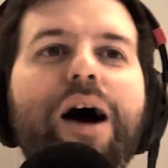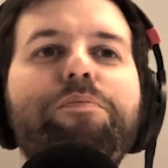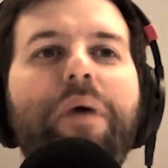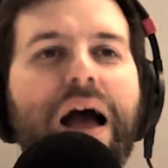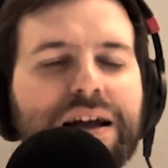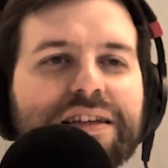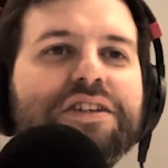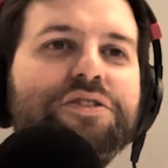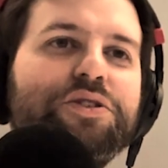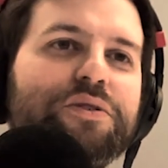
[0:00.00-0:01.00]
badly
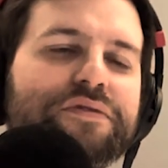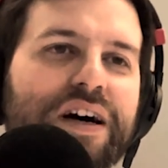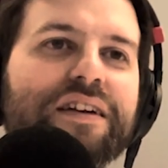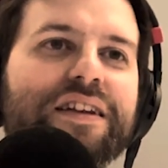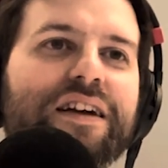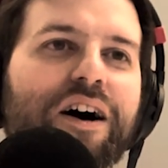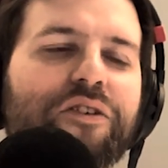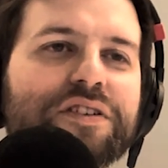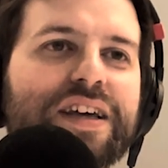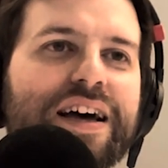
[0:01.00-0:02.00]
could you have done in
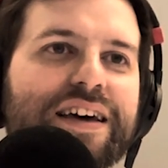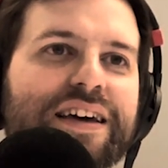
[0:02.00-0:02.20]
half a day?